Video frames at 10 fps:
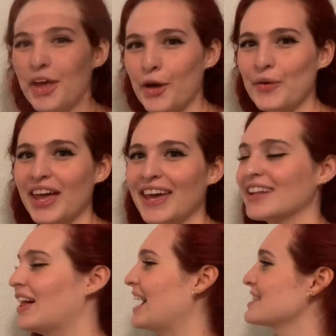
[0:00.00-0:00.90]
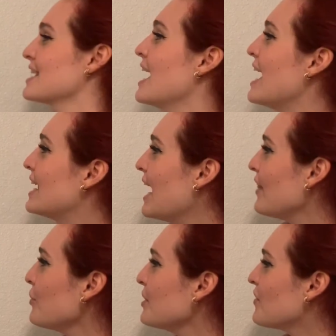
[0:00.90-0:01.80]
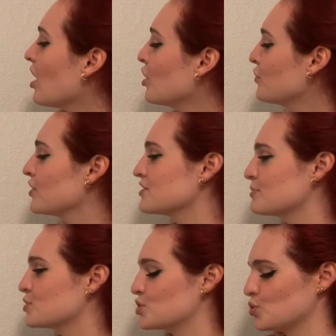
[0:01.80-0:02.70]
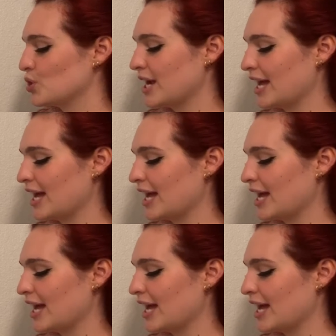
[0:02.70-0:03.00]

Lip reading: Okay, class, now that we've gone over some story